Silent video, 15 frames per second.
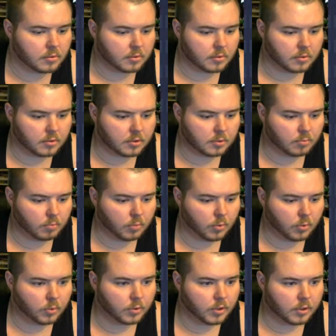let's
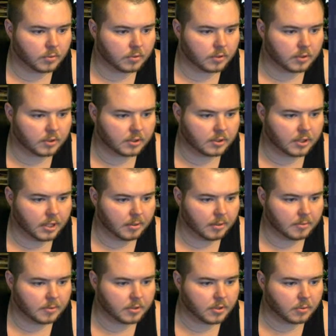bulldoze these
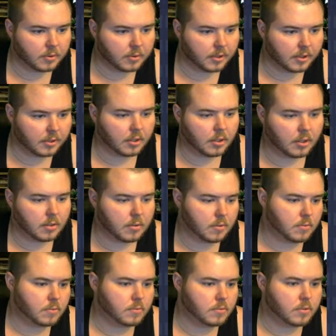steps, don't need
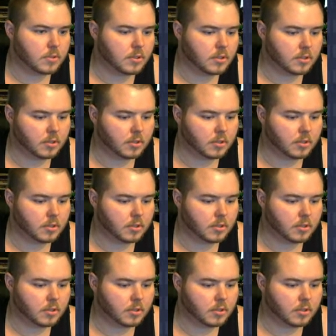those.